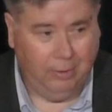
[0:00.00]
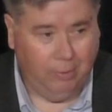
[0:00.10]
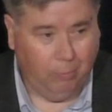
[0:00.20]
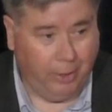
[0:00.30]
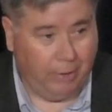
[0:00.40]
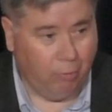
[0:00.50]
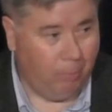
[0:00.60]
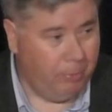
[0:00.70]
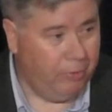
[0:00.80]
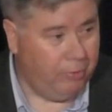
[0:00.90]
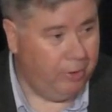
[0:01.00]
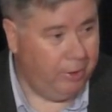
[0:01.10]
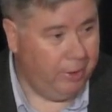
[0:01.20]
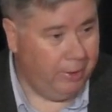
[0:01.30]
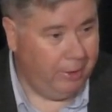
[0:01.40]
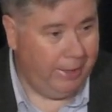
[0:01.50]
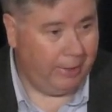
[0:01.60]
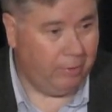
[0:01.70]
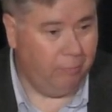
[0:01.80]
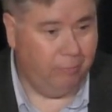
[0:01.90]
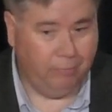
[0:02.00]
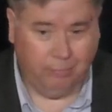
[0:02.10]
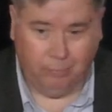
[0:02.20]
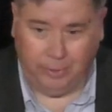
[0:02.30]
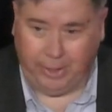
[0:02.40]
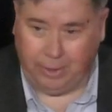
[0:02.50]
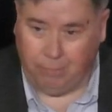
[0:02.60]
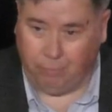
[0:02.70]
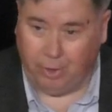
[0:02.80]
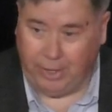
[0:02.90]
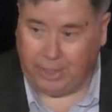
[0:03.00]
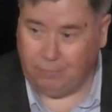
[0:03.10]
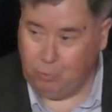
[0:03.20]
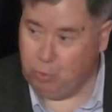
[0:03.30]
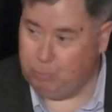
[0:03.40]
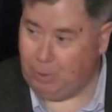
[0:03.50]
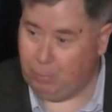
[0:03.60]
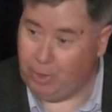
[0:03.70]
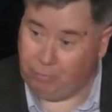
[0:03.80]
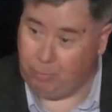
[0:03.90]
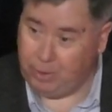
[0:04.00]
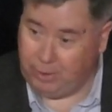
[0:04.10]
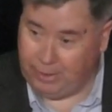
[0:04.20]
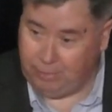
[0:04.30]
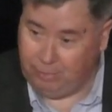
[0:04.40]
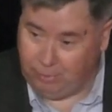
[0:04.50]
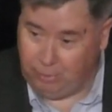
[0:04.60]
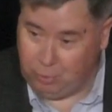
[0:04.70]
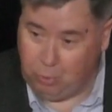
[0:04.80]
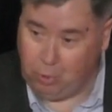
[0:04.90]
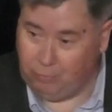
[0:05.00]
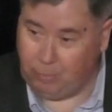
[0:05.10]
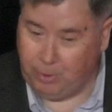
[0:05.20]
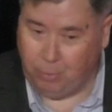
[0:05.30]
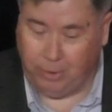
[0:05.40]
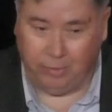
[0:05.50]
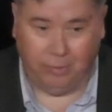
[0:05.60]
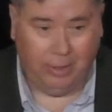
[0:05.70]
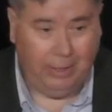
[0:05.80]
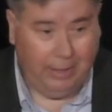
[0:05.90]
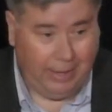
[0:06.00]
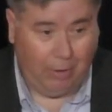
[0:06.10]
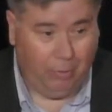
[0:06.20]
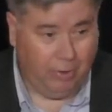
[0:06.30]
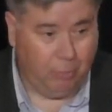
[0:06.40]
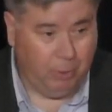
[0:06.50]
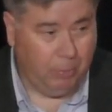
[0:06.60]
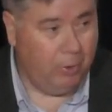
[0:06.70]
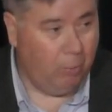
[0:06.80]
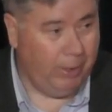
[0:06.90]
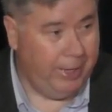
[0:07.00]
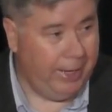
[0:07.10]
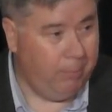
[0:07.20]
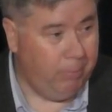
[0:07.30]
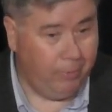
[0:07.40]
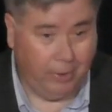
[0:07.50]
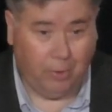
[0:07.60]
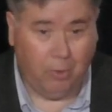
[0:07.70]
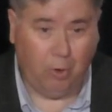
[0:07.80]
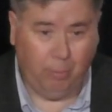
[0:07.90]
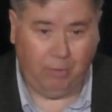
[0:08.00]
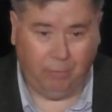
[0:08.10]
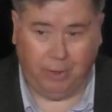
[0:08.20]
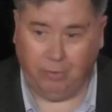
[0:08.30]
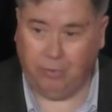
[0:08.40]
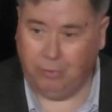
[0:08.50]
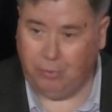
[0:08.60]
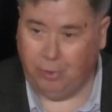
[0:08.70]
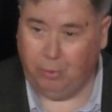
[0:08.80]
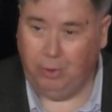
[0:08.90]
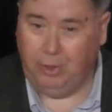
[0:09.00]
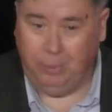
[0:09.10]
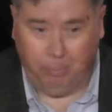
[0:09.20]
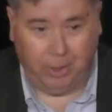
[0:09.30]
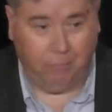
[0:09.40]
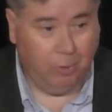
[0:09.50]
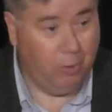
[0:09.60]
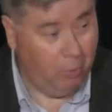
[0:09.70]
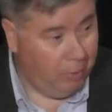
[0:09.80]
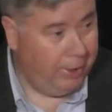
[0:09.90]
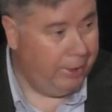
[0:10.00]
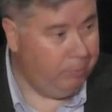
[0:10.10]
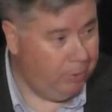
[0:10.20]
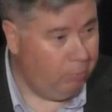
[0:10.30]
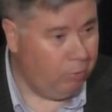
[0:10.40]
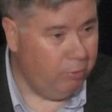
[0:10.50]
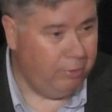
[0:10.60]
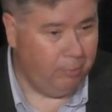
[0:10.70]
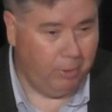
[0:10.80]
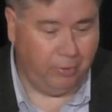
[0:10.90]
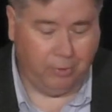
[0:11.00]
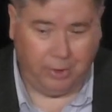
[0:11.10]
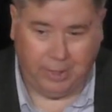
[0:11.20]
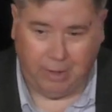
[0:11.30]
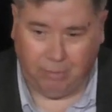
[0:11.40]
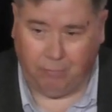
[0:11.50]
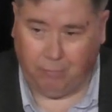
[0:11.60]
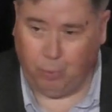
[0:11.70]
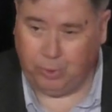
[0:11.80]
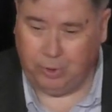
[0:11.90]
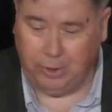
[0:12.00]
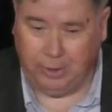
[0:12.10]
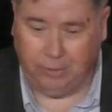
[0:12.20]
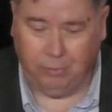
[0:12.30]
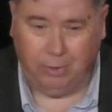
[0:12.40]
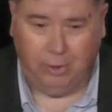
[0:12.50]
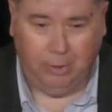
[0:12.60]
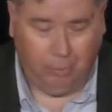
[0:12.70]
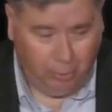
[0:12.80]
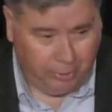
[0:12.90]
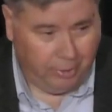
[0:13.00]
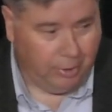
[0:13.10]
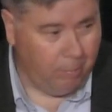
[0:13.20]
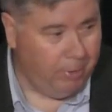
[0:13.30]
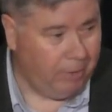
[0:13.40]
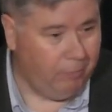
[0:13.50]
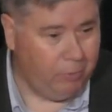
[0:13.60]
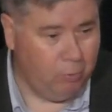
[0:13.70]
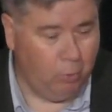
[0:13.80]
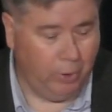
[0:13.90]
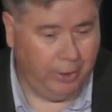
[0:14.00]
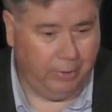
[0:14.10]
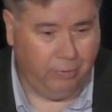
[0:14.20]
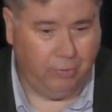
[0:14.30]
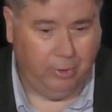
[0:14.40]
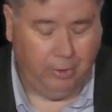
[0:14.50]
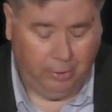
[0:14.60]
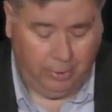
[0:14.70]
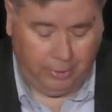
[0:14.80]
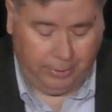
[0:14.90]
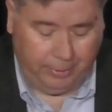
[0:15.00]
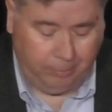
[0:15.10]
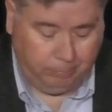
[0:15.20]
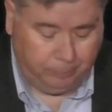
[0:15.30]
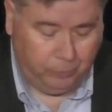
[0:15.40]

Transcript: when I grew up in the city and got active, we had a very active newspaper, and everybody had you knew who everybody was. Nowadays, people know by name, but they don't know by face. So many of you know who I am, Tim Cruise. I've been on the city council for 14 years, looking to come back for two more years. Um,